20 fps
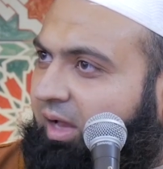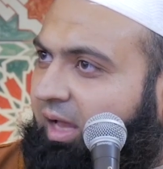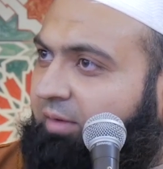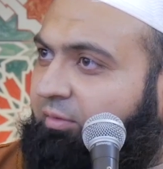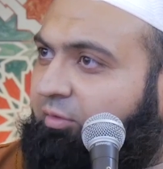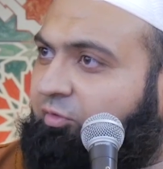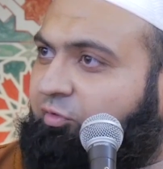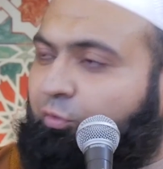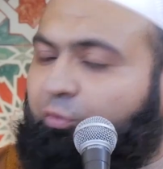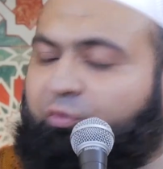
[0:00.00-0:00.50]

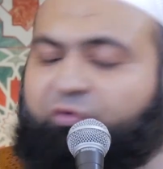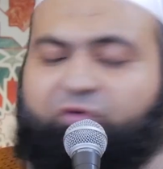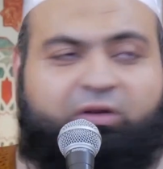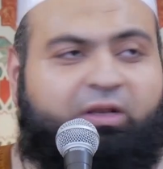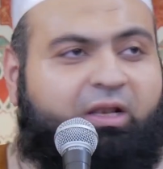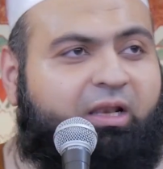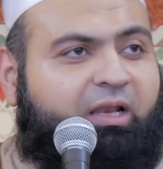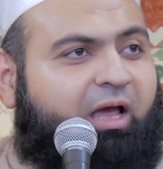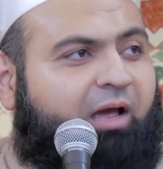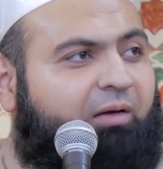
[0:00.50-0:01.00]
And Rasul
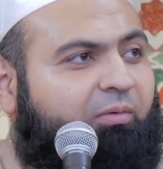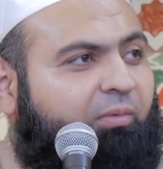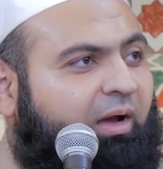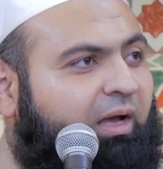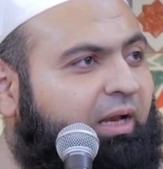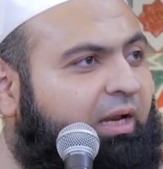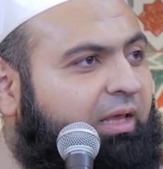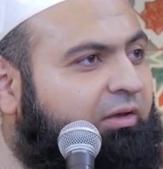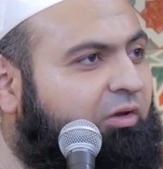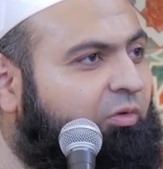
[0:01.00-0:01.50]
Sallallahu
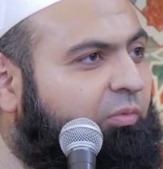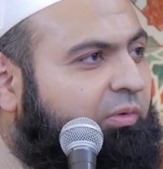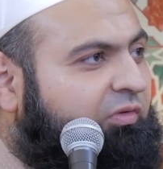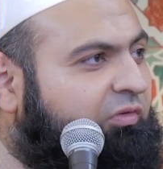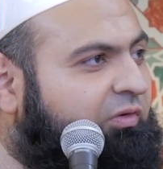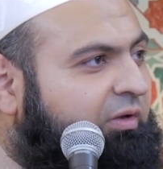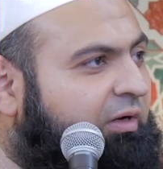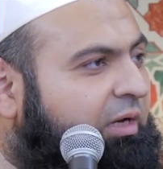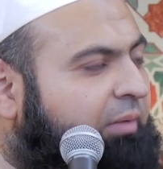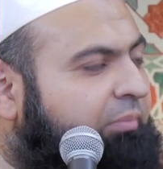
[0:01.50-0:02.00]
Alaihi
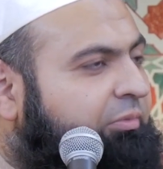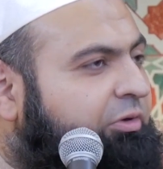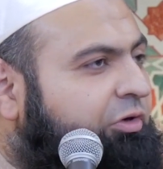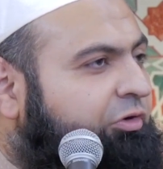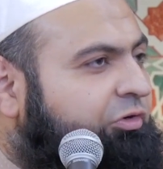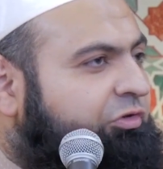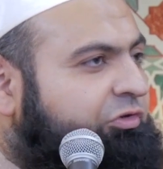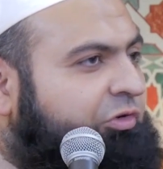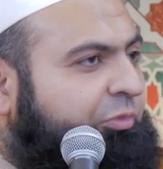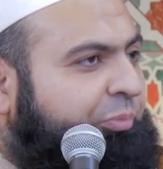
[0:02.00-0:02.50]
Wasallam
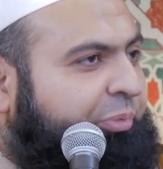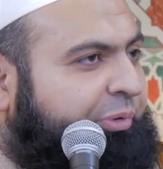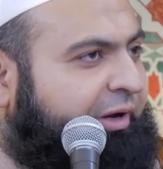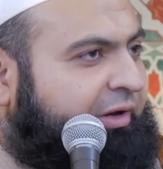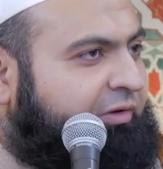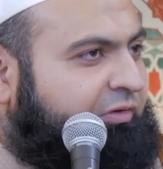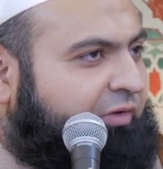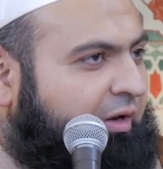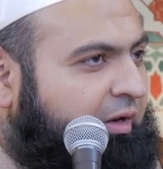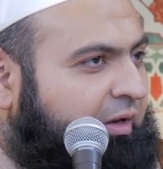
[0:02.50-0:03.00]
used to
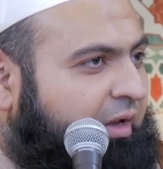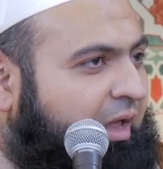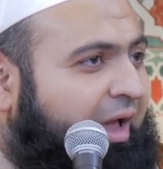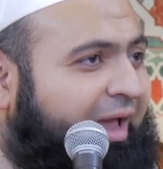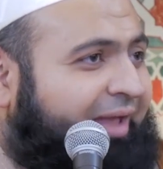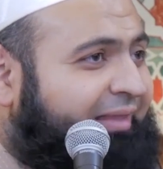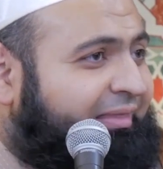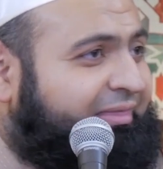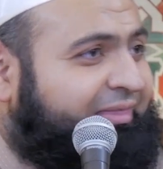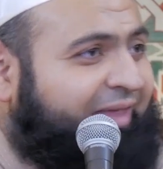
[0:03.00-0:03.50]
praise
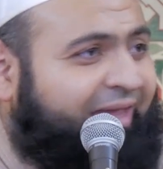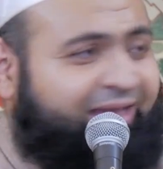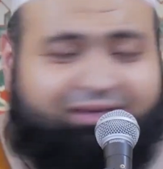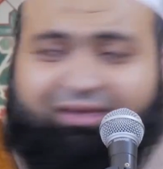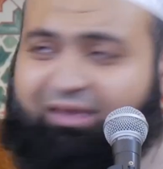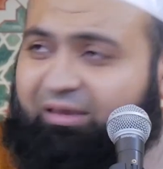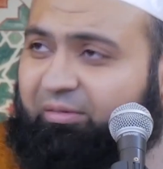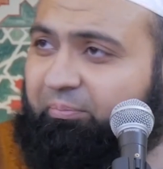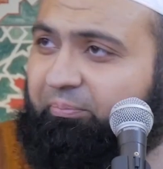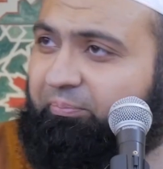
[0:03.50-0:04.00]
Allah and
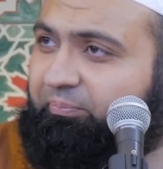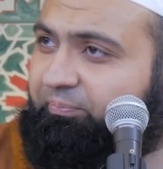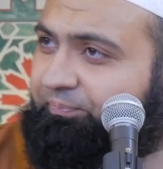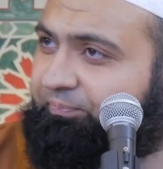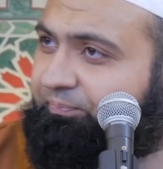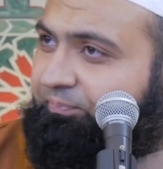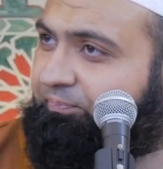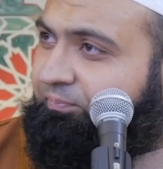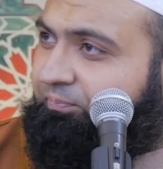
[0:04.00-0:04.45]
thank Him.